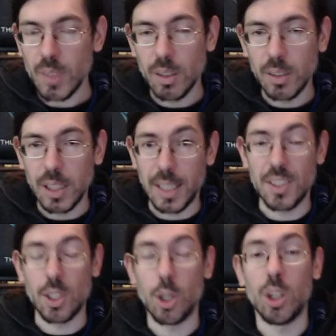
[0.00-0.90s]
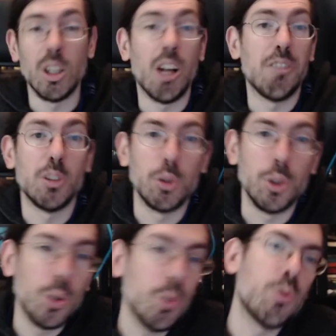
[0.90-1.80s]
Okay, is it lawful to
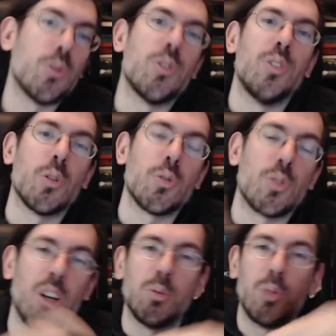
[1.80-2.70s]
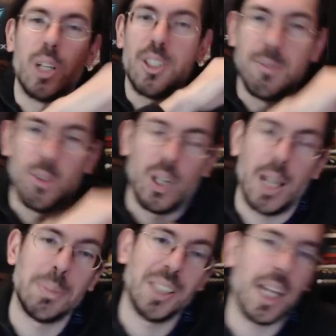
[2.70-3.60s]
use those softwares for
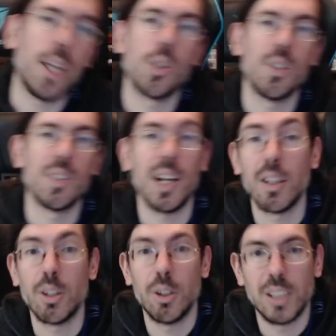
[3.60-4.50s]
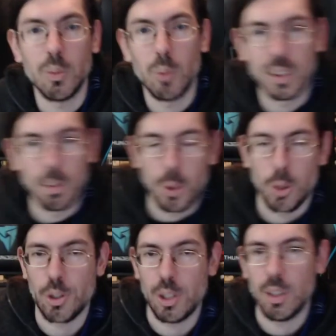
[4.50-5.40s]
applications other than what the
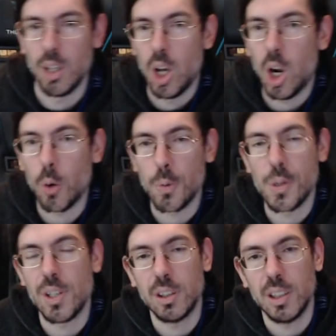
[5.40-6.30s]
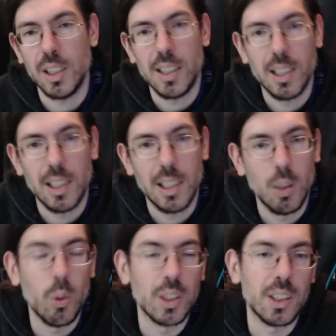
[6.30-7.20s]
person originally
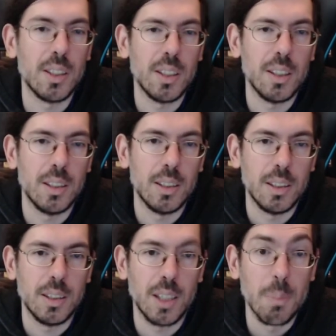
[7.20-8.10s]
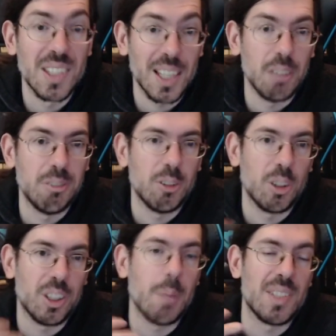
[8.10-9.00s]
wanted himself or
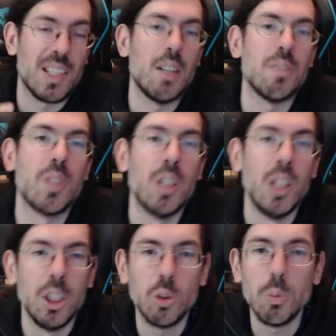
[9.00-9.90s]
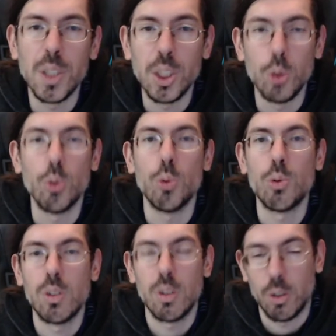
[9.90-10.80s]
themselves to be
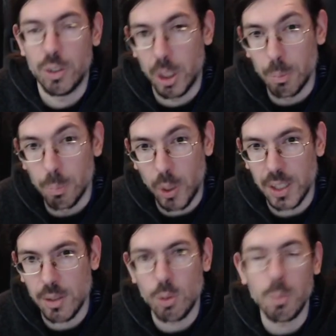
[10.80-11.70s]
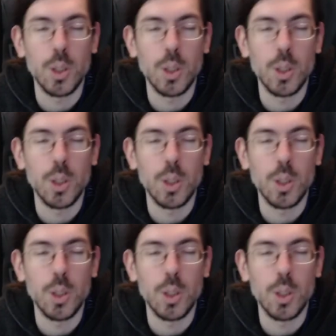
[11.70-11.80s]
used, or their brains to be